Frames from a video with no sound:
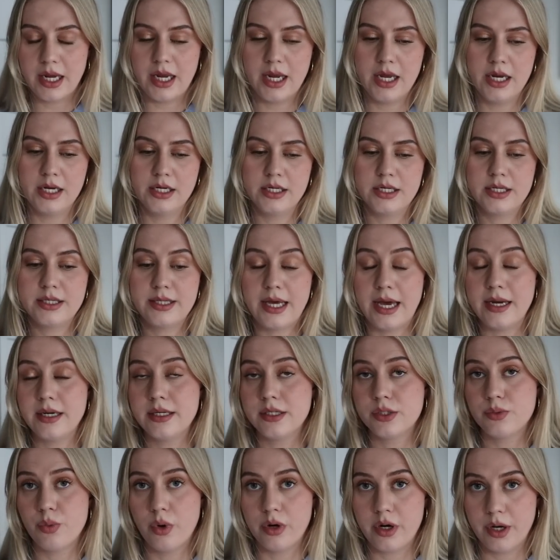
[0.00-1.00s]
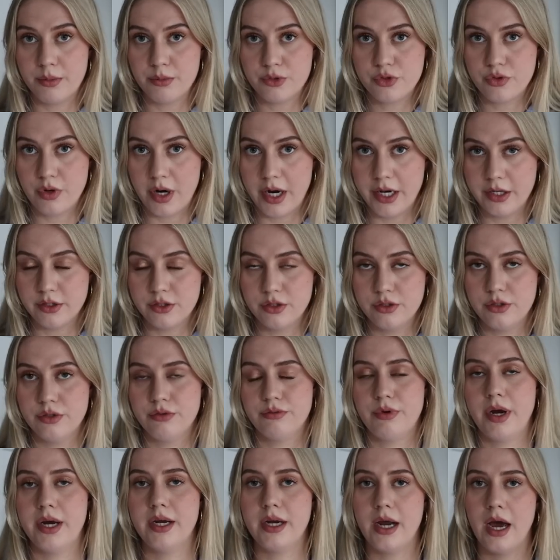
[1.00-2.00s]
and that is what I'm trying to do
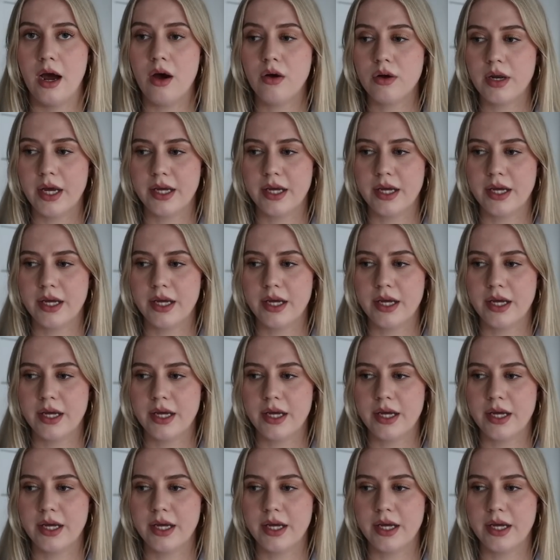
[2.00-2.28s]
right now,